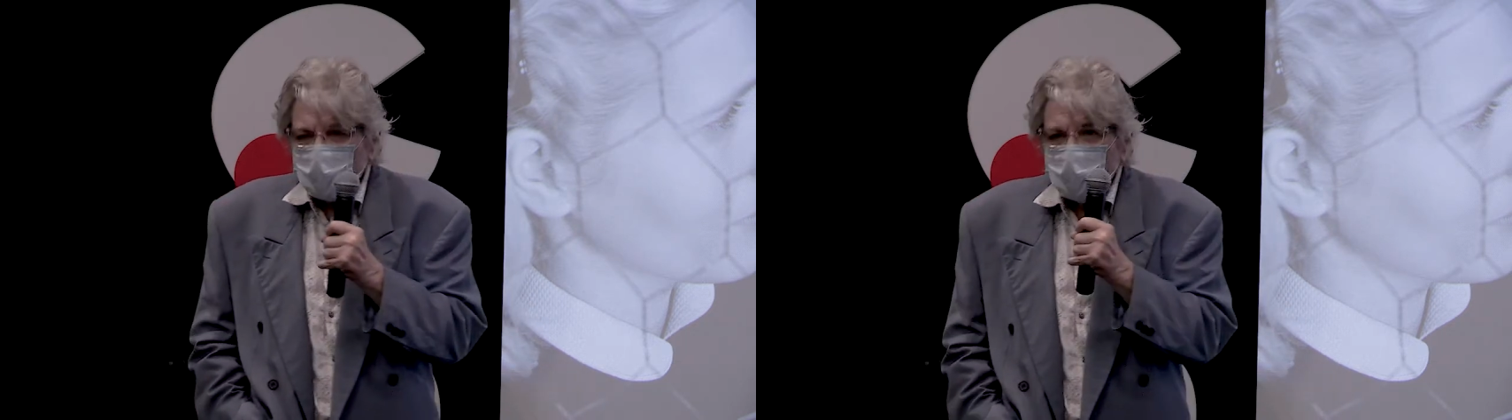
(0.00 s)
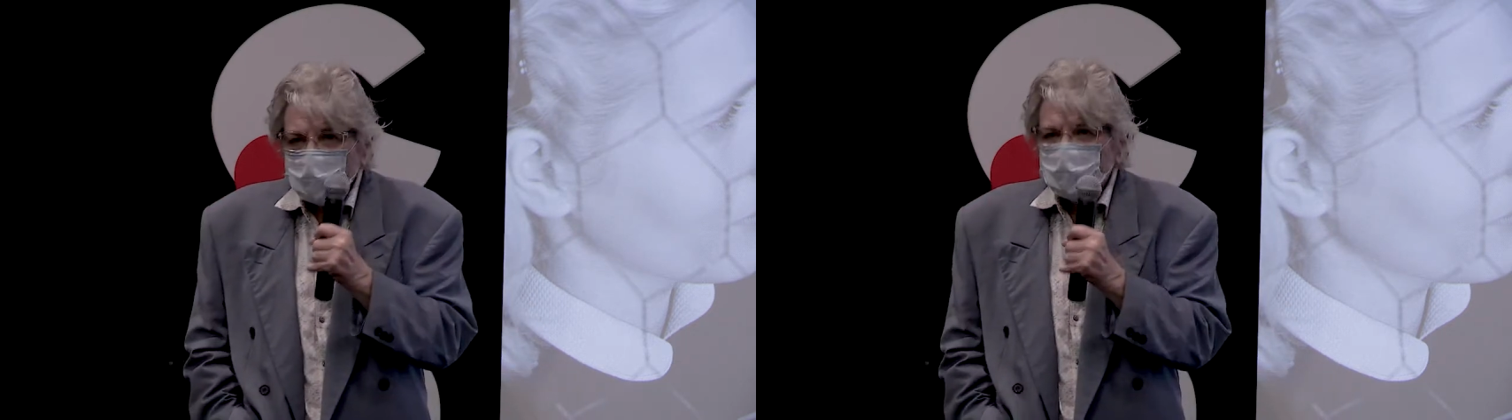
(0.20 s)

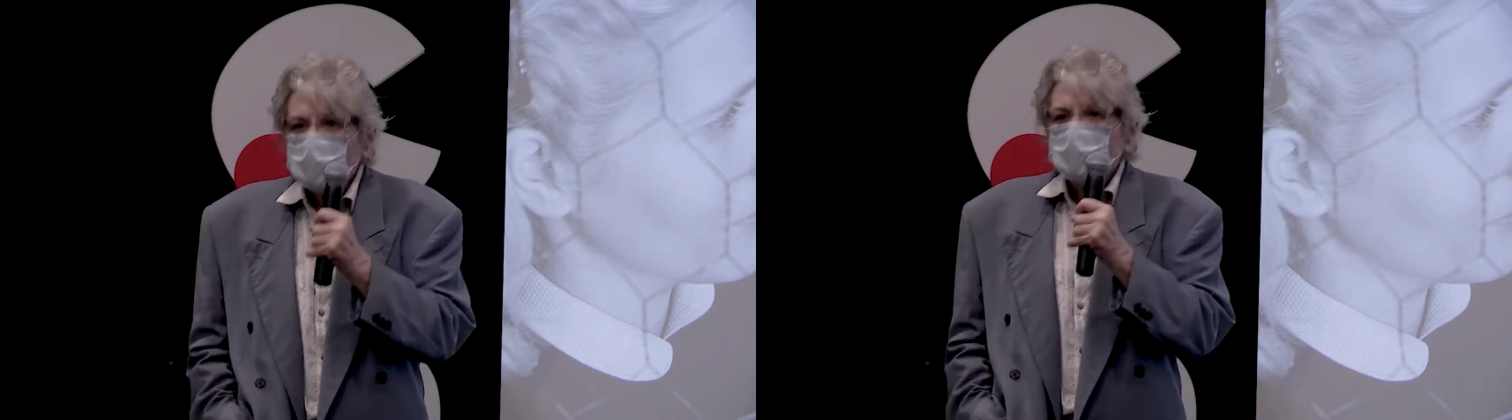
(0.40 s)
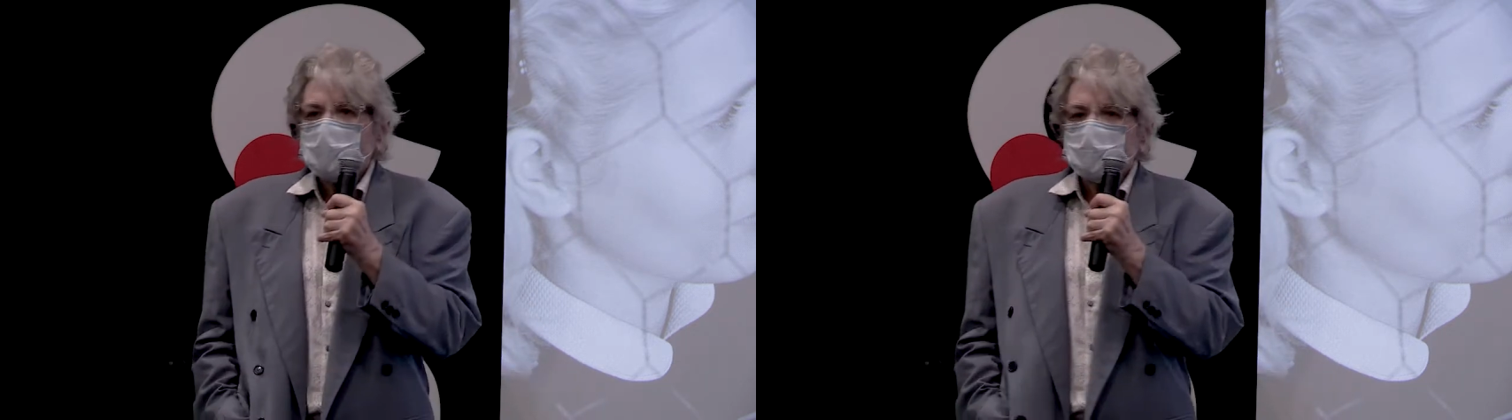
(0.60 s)

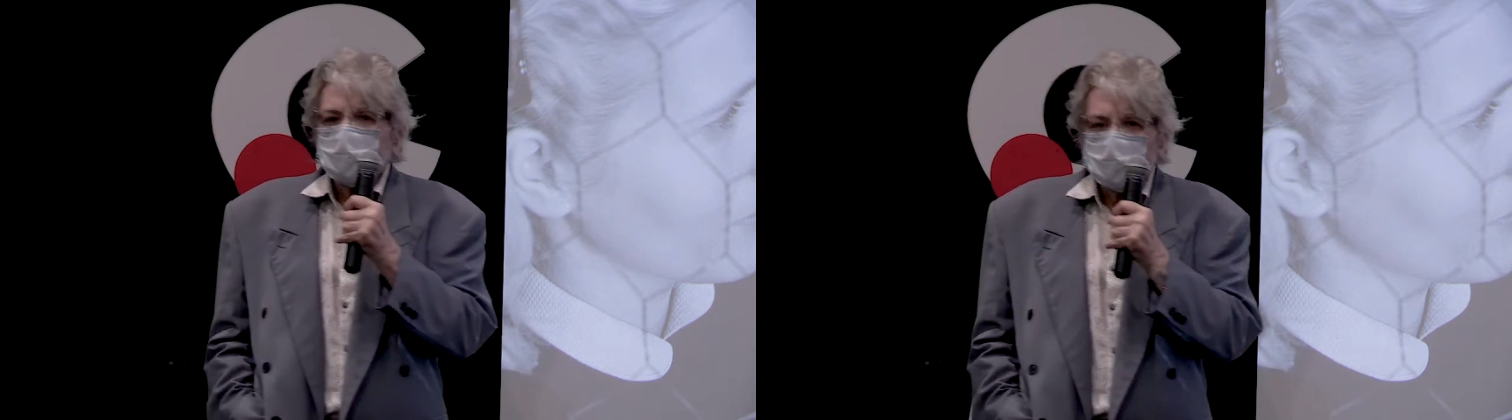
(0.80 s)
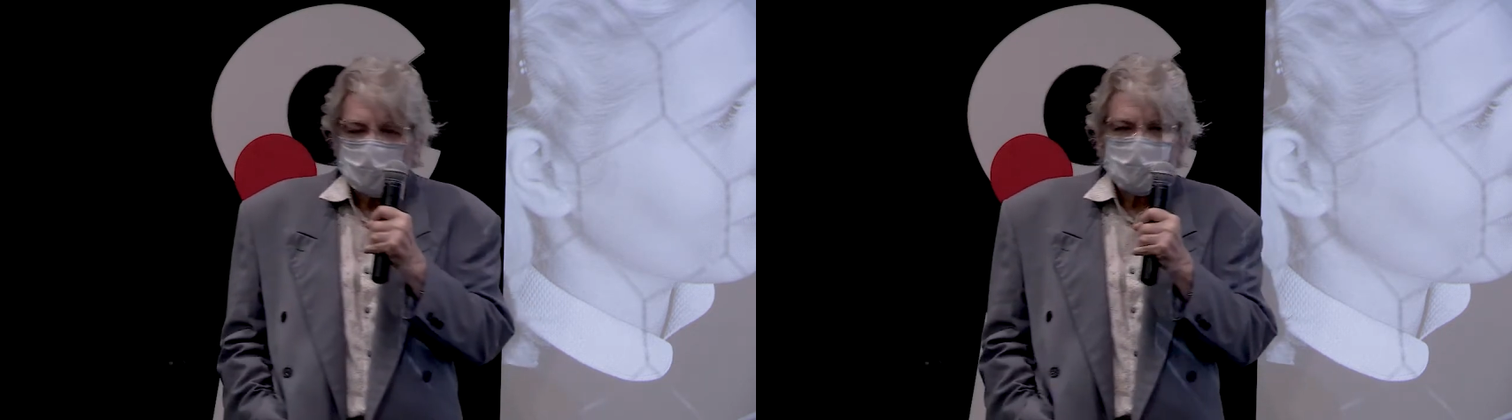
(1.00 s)
every
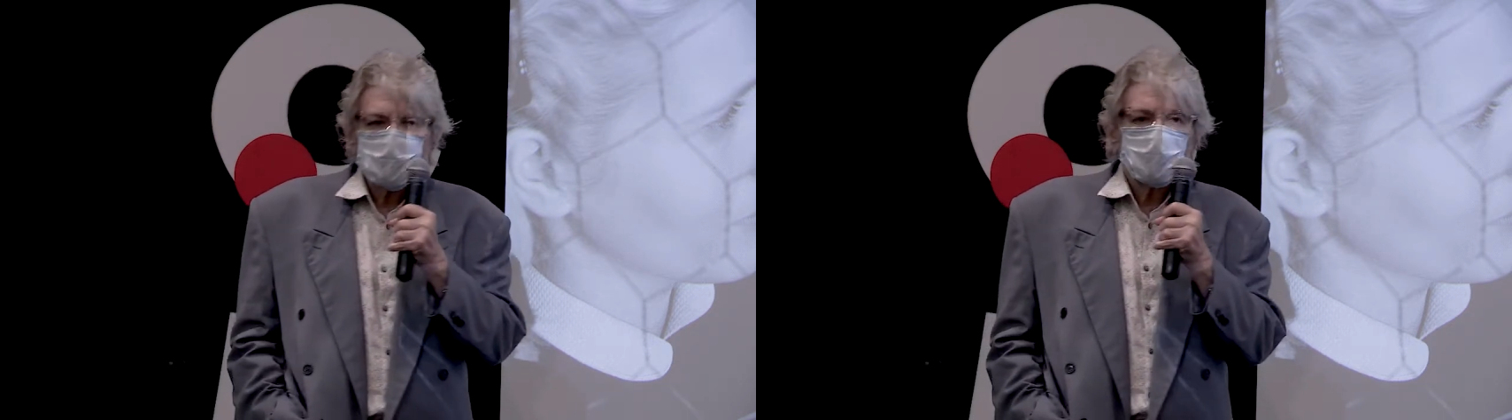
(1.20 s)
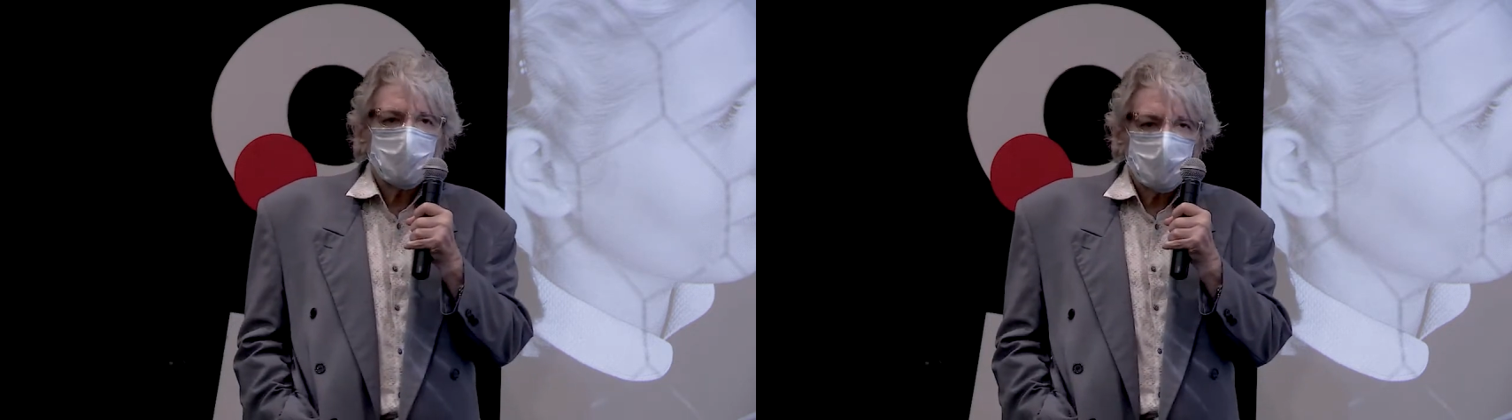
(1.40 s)

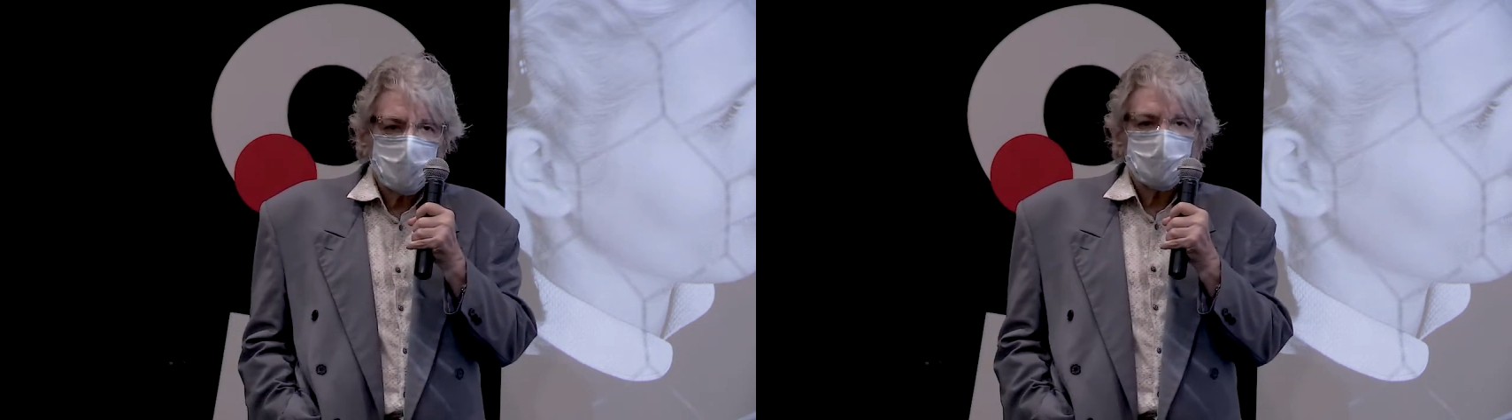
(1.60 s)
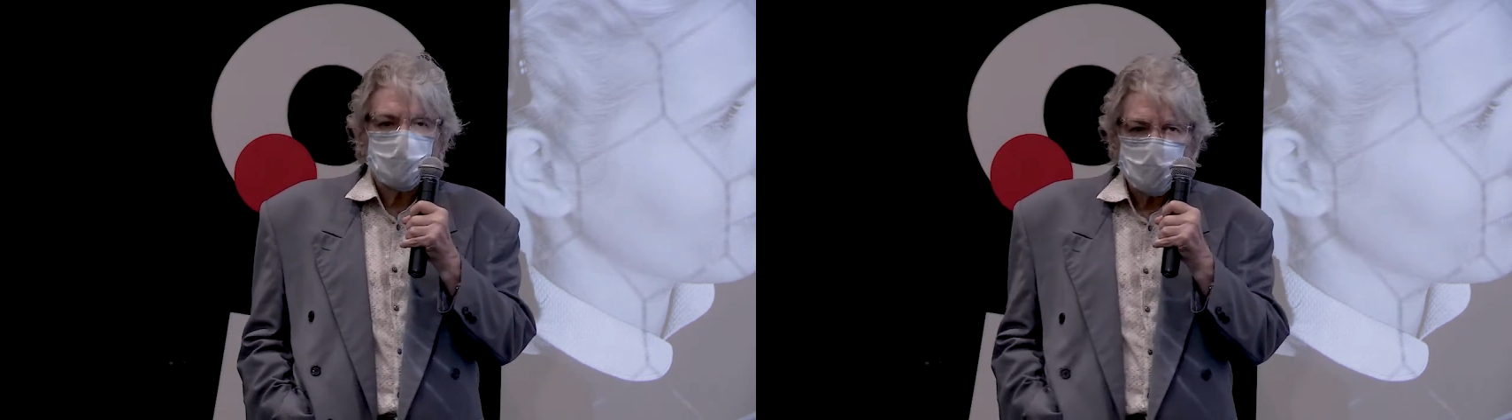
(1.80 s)
film in
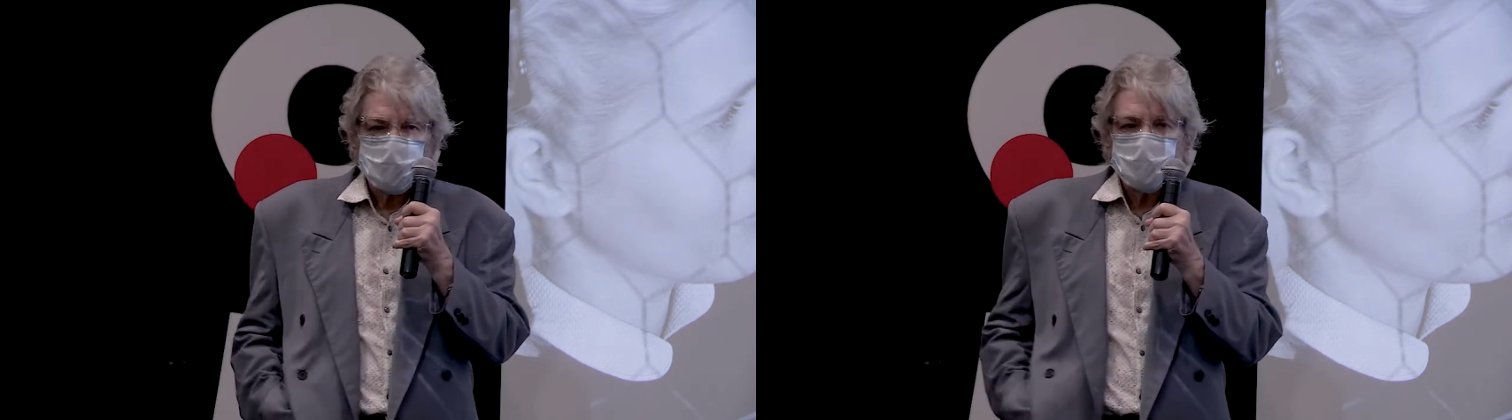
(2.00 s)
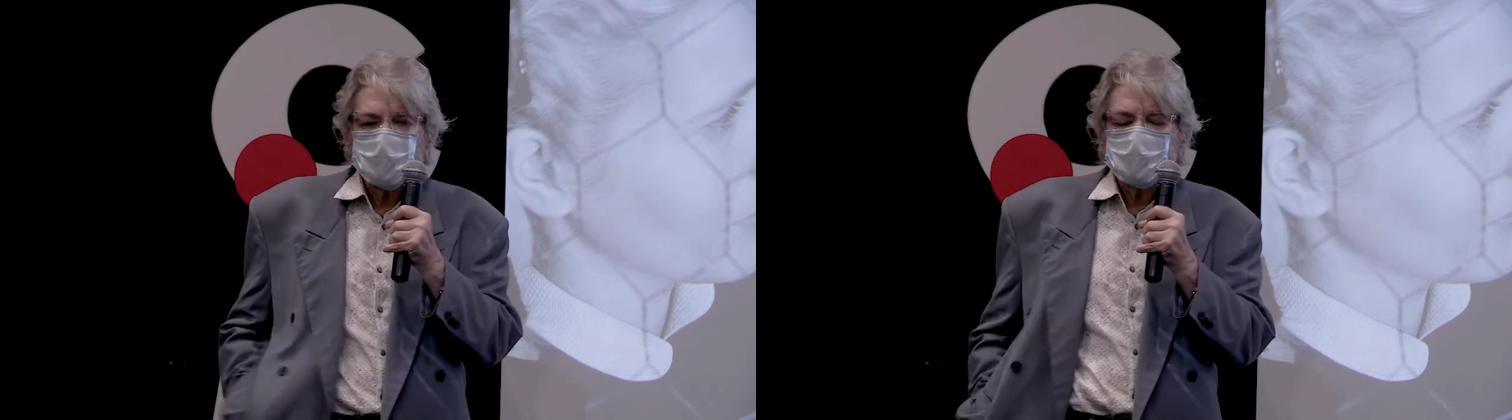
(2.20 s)
the
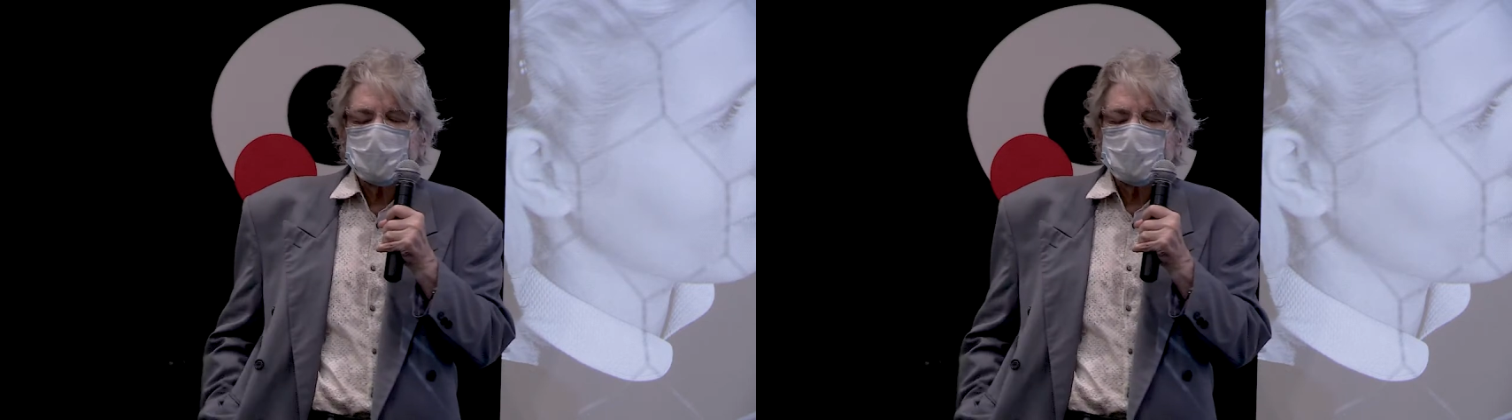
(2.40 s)
50s,